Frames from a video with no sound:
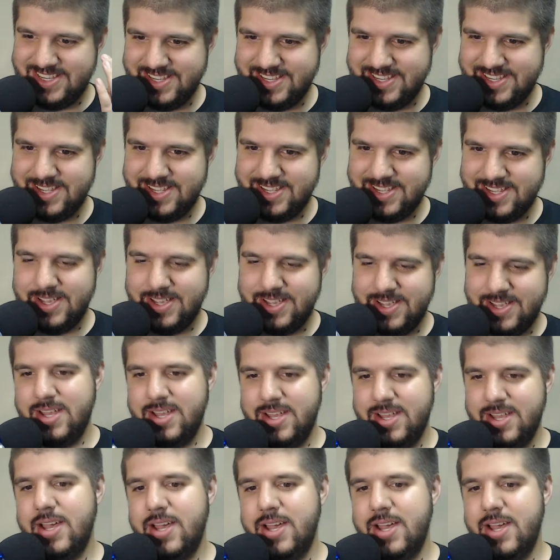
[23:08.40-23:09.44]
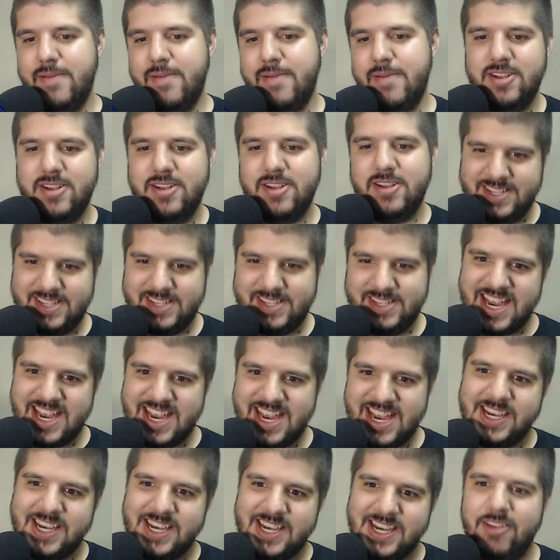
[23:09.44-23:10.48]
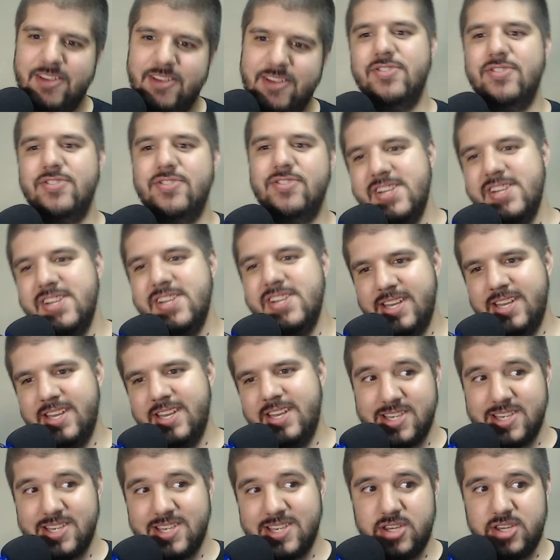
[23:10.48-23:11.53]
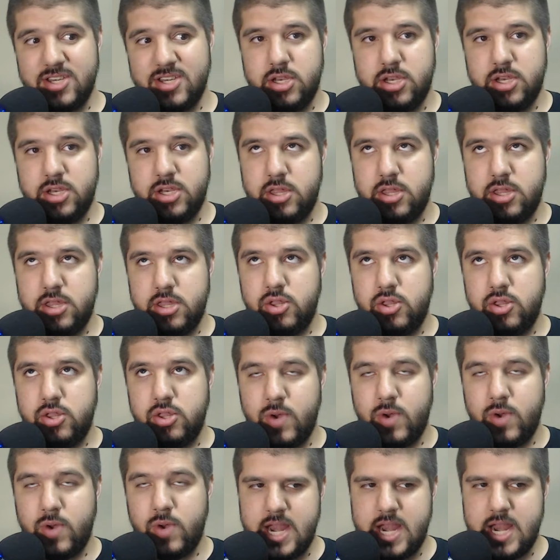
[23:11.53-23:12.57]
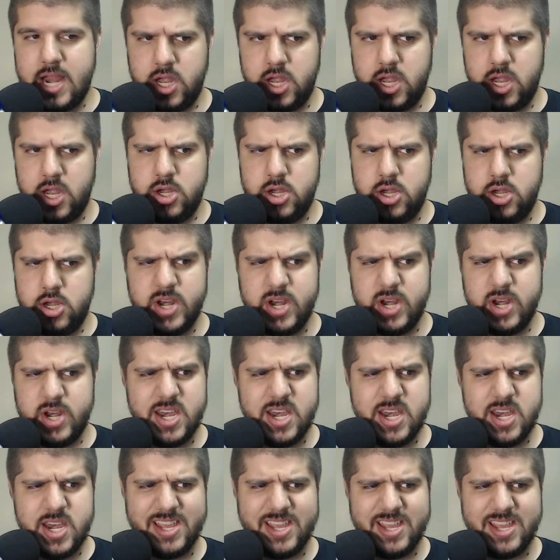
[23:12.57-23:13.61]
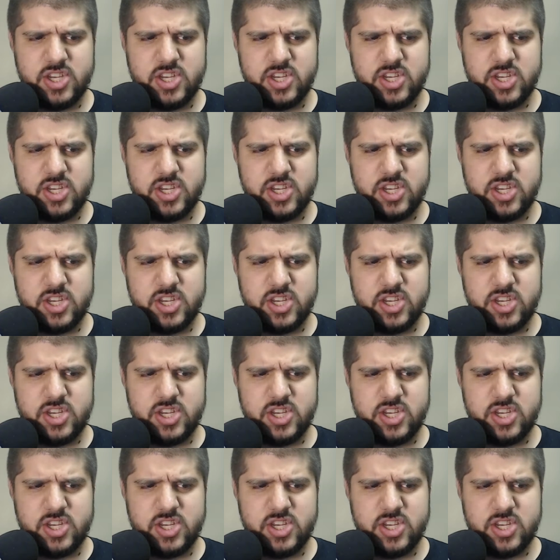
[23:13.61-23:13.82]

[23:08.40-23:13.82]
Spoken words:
And then also has a $19 version and a $29. I think it's $29.